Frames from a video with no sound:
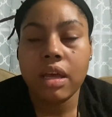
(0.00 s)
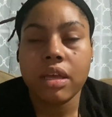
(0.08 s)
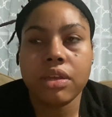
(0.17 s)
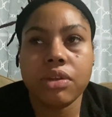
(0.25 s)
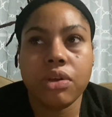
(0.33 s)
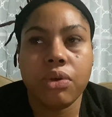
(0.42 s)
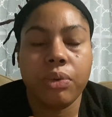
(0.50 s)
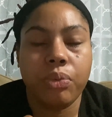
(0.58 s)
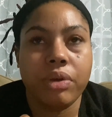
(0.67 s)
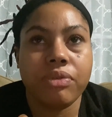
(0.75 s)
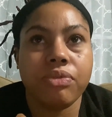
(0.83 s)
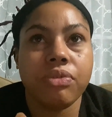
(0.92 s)
it
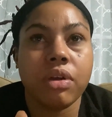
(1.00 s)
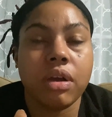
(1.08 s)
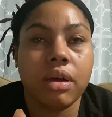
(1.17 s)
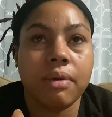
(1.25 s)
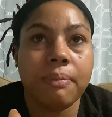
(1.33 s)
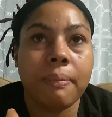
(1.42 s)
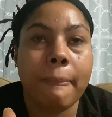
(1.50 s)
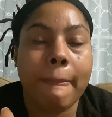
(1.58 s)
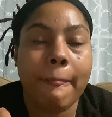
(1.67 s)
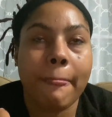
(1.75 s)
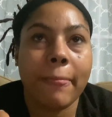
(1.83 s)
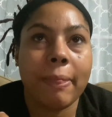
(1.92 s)
went from,
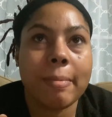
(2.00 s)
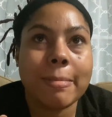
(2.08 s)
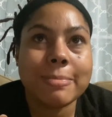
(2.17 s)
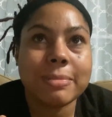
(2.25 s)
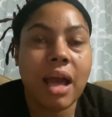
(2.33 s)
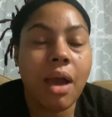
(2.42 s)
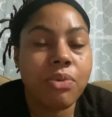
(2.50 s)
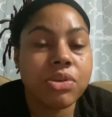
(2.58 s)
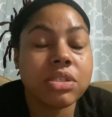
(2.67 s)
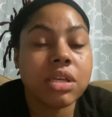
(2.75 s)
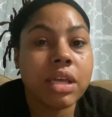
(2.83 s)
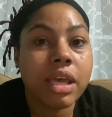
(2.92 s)
I
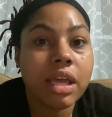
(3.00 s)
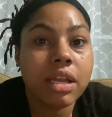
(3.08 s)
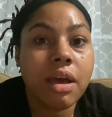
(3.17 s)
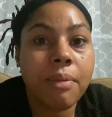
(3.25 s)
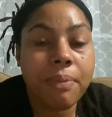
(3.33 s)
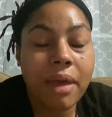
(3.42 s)
was getting up,